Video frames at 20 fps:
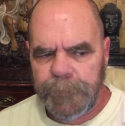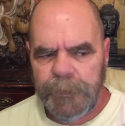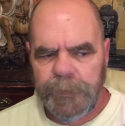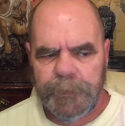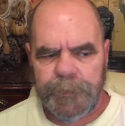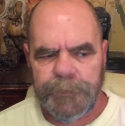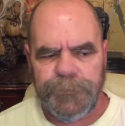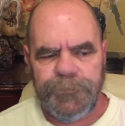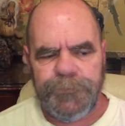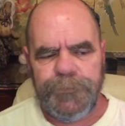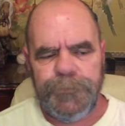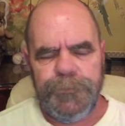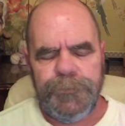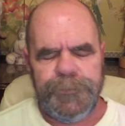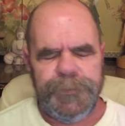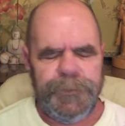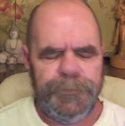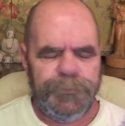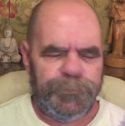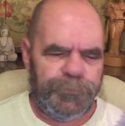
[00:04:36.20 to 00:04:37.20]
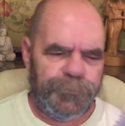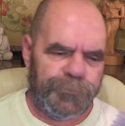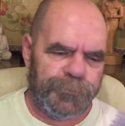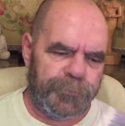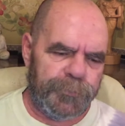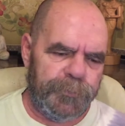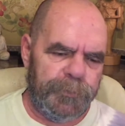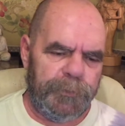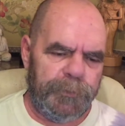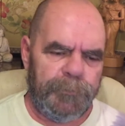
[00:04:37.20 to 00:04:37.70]
can still hear the
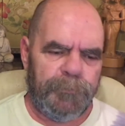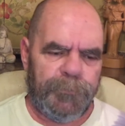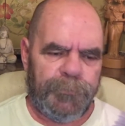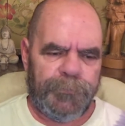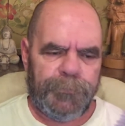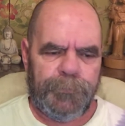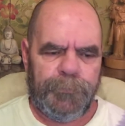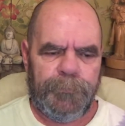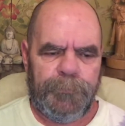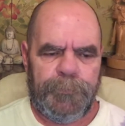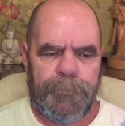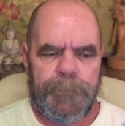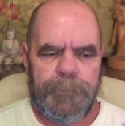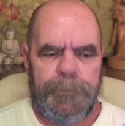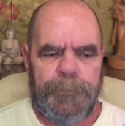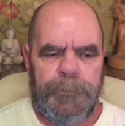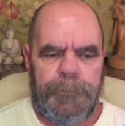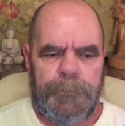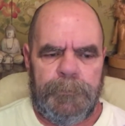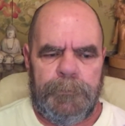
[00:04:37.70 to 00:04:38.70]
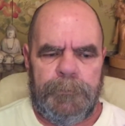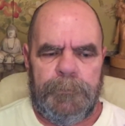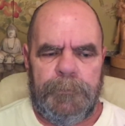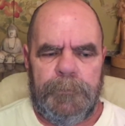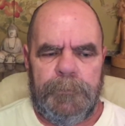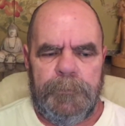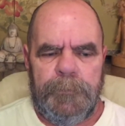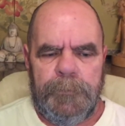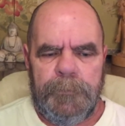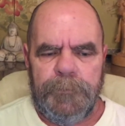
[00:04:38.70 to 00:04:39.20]
screams
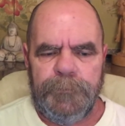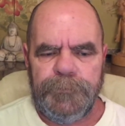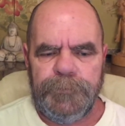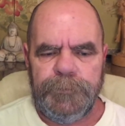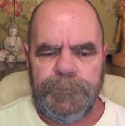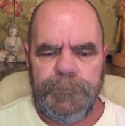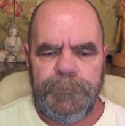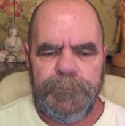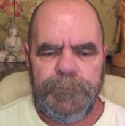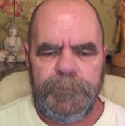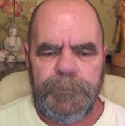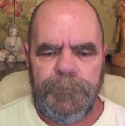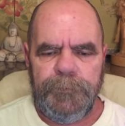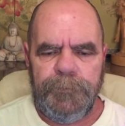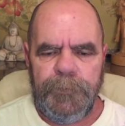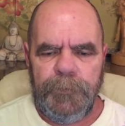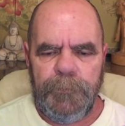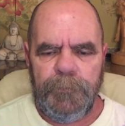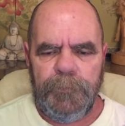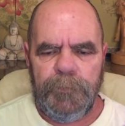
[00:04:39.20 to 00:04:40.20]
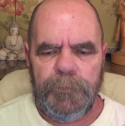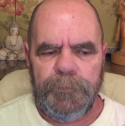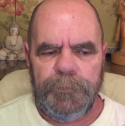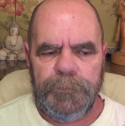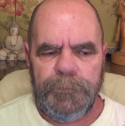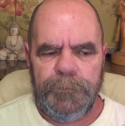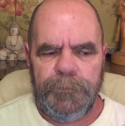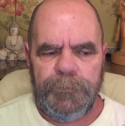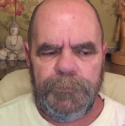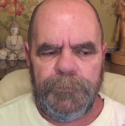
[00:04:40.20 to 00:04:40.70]
of children as they were
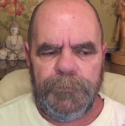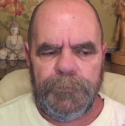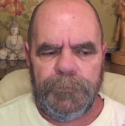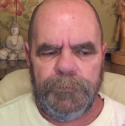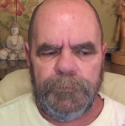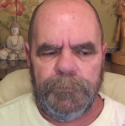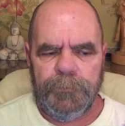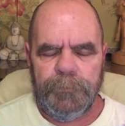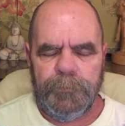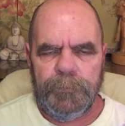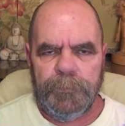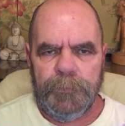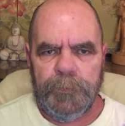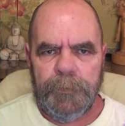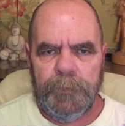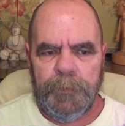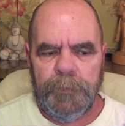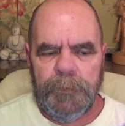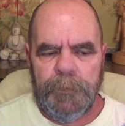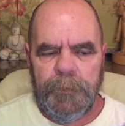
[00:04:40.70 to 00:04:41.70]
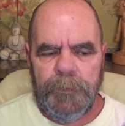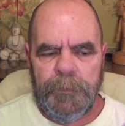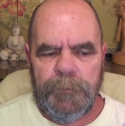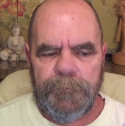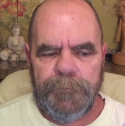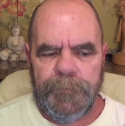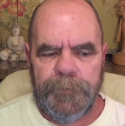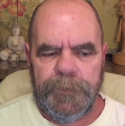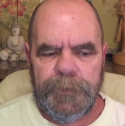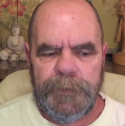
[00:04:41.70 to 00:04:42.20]
abused, and
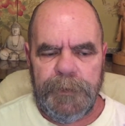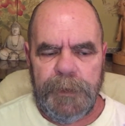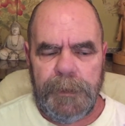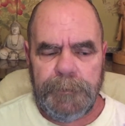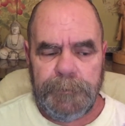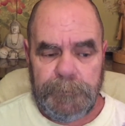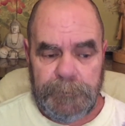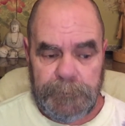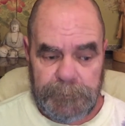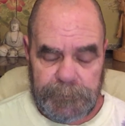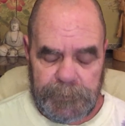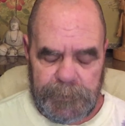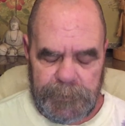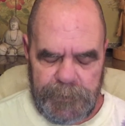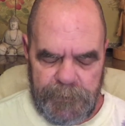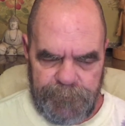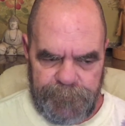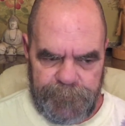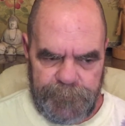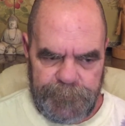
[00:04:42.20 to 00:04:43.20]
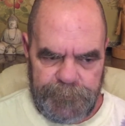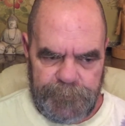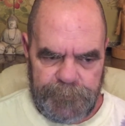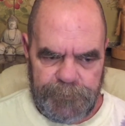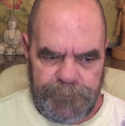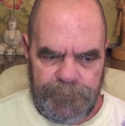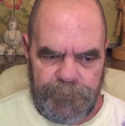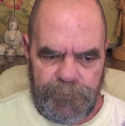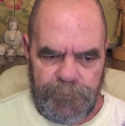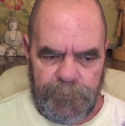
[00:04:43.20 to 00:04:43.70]
cannot
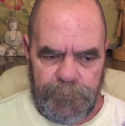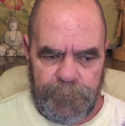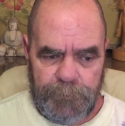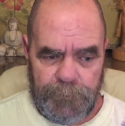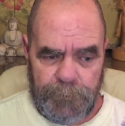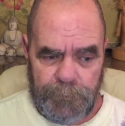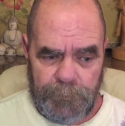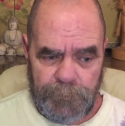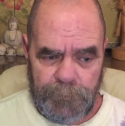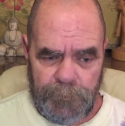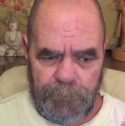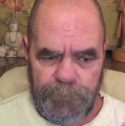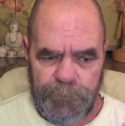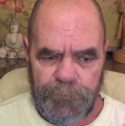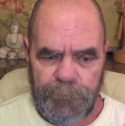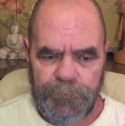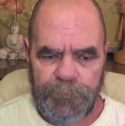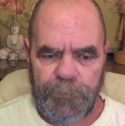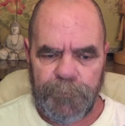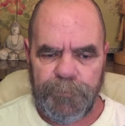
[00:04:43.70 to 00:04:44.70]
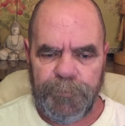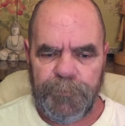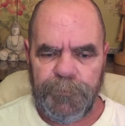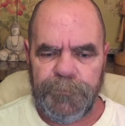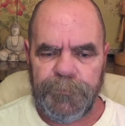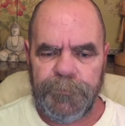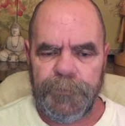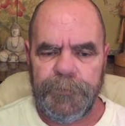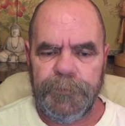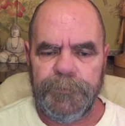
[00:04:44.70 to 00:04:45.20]
forget the abuse they
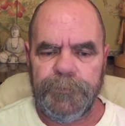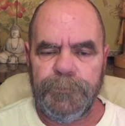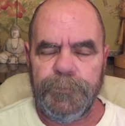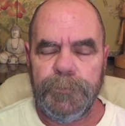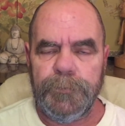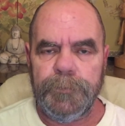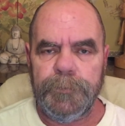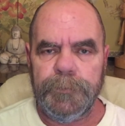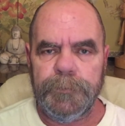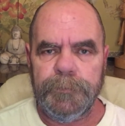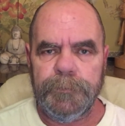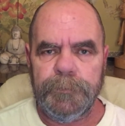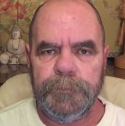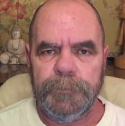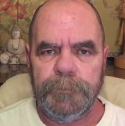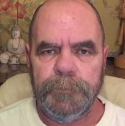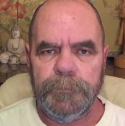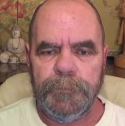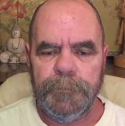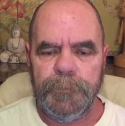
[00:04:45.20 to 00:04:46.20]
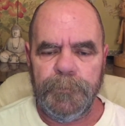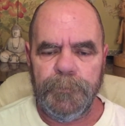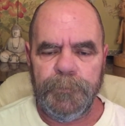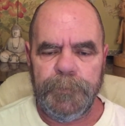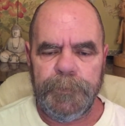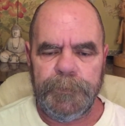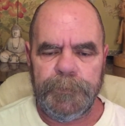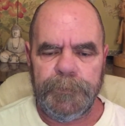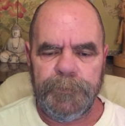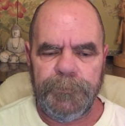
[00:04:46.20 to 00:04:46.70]
personally endured or
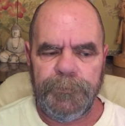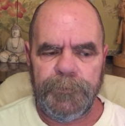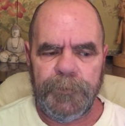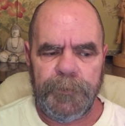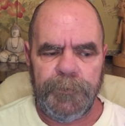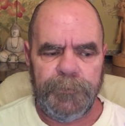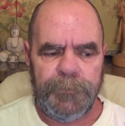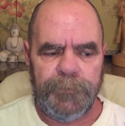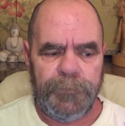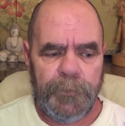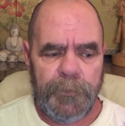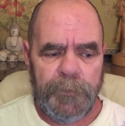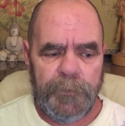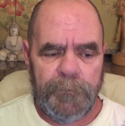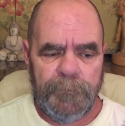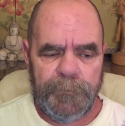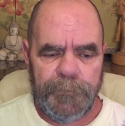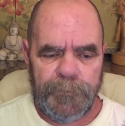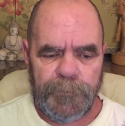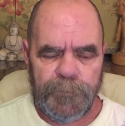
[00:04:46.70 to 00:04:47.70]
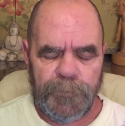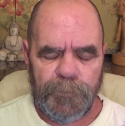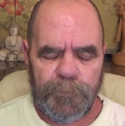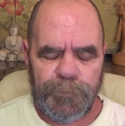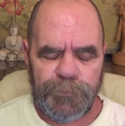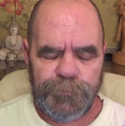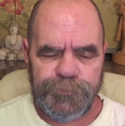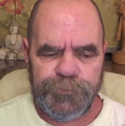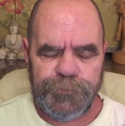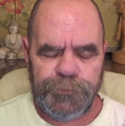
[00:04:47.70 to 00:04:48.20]
witnessed as vulnerable
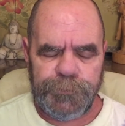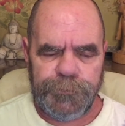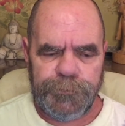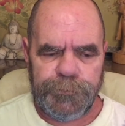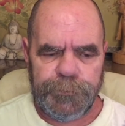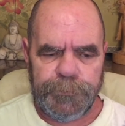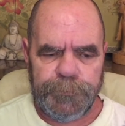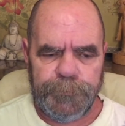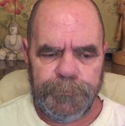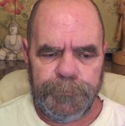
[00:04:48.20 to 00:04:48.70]
children.